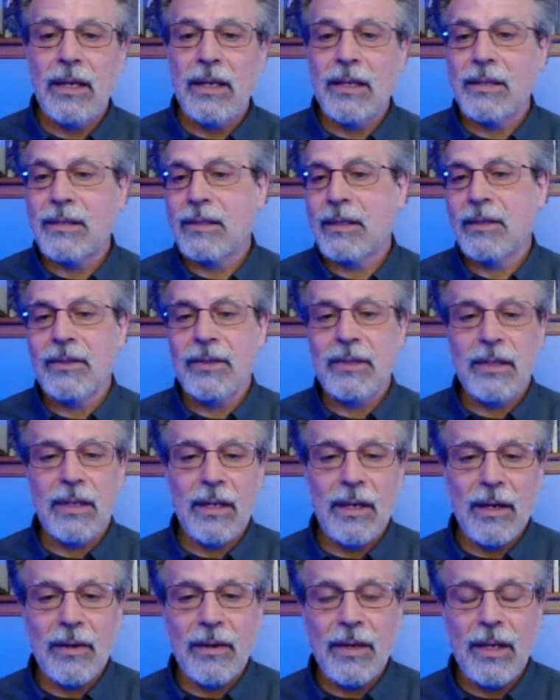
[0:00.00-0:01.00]
on a
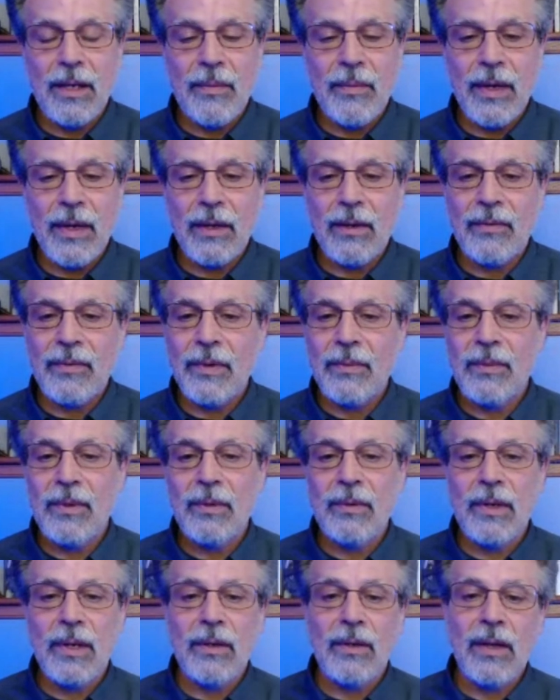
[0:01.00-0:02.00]
podcast, I'll send out
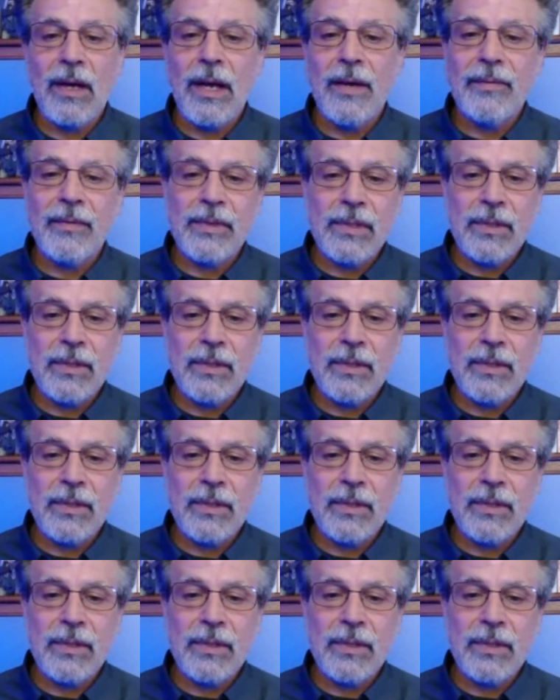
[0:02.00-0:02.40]
an email.